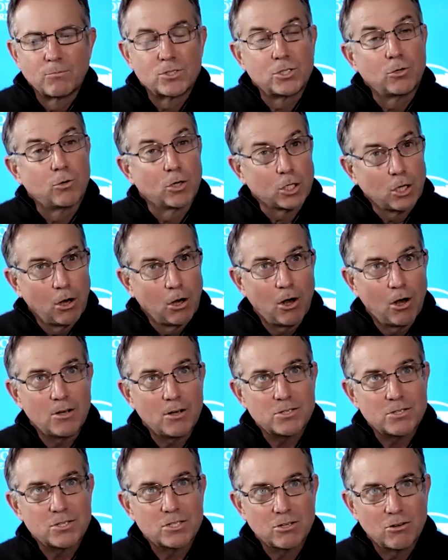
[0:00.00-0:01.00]

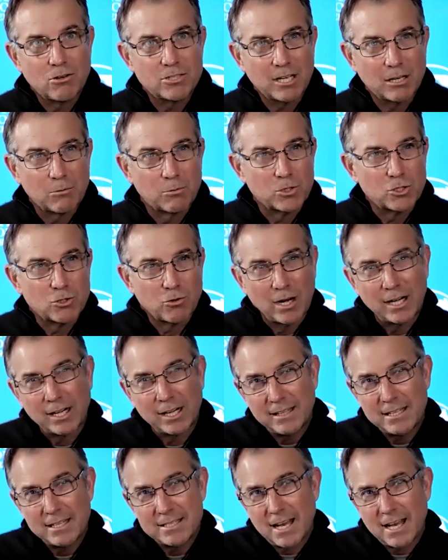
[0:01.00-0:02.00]
cost associated with
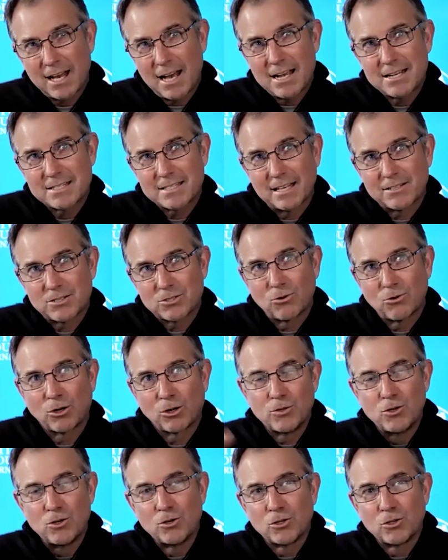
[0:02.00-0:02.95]
training these guys that sort of you could